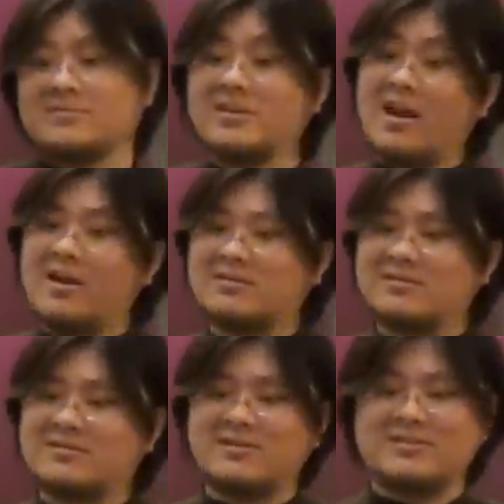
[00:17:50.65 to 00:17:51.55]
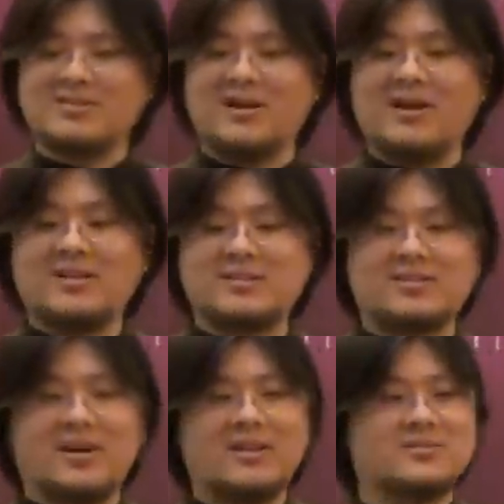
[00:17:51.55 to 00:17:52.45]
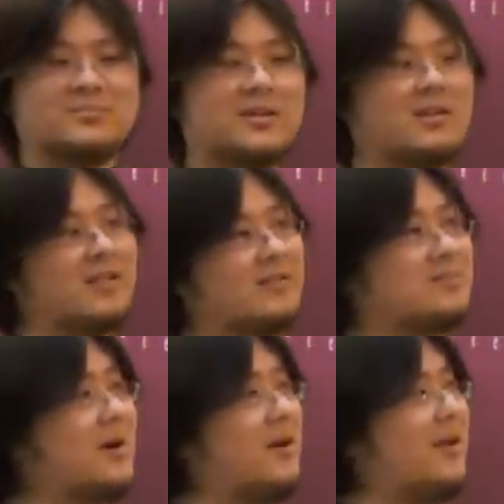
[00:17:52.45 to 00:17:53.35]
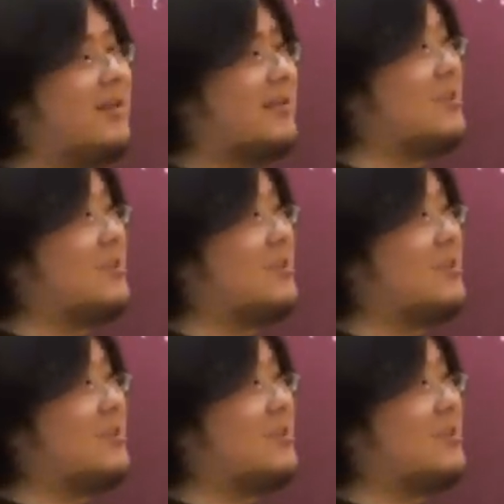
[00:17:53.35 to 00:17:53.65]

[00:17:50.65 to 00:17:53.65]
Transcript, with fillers: Yes, that's not, that's not being like smart aleck,